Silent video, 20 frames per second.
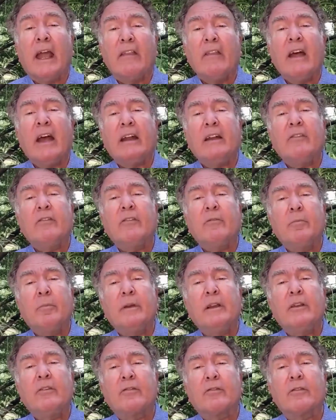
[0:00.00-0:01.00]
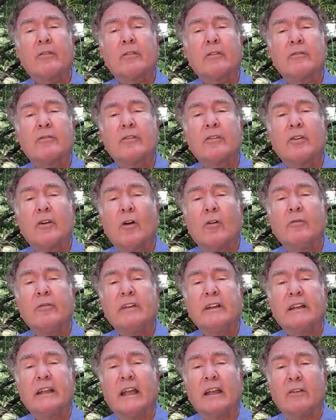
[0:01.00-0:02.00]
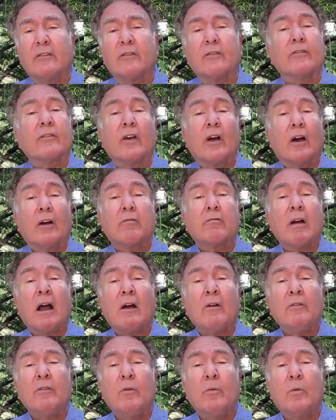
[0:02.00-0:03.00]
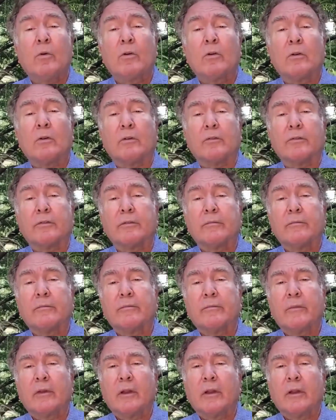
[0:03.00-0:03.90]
and that is the big surge in COVID cases around the world.